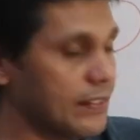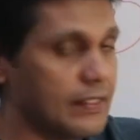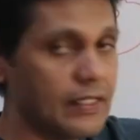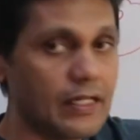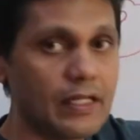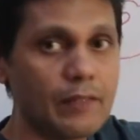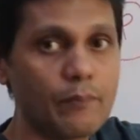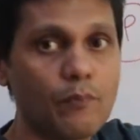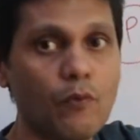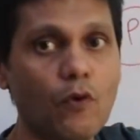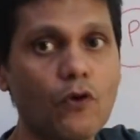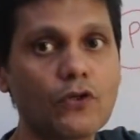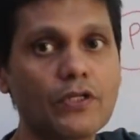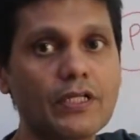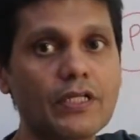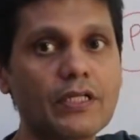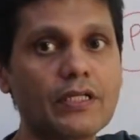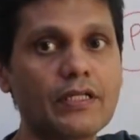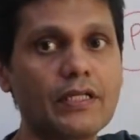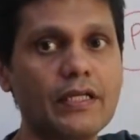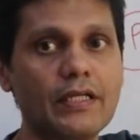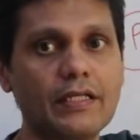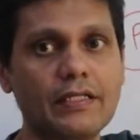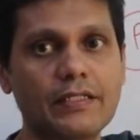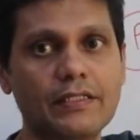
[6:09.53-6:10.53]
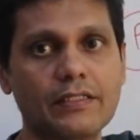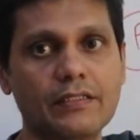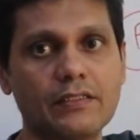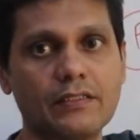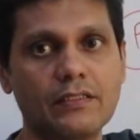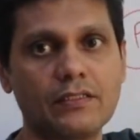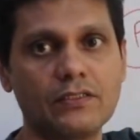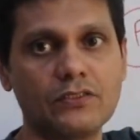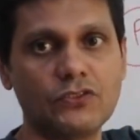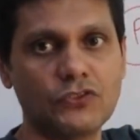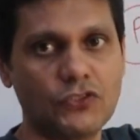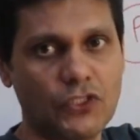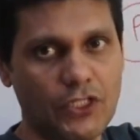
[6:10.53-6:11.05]
the reporting date
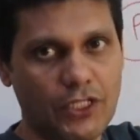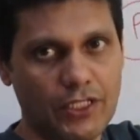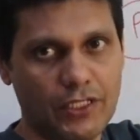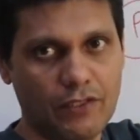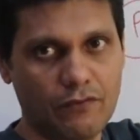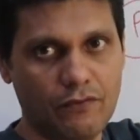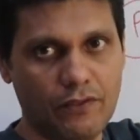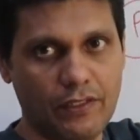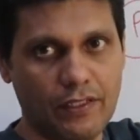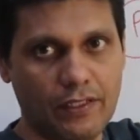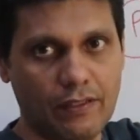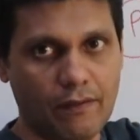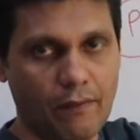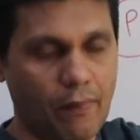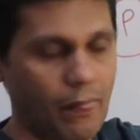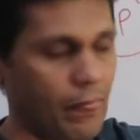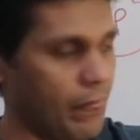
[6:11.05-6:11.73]
straight away,